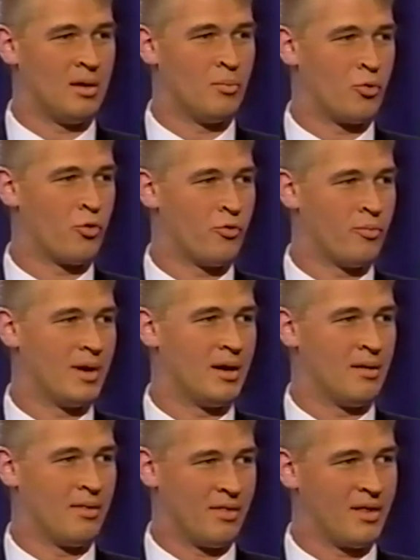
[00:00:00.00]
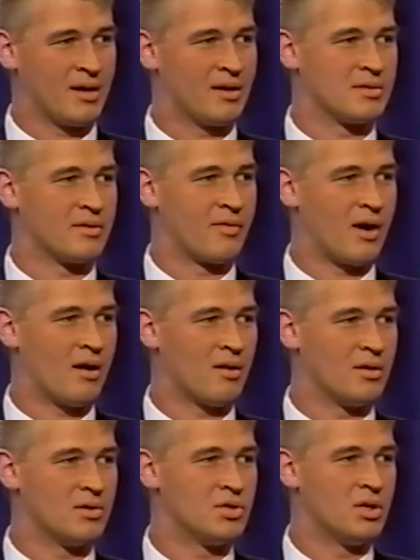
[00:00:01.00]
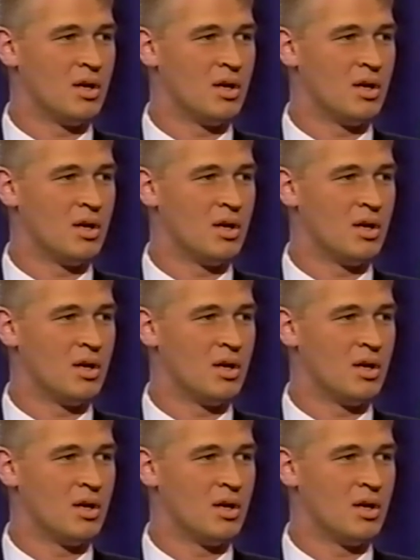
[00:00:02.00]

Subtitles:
improvement in thickness of cartilage.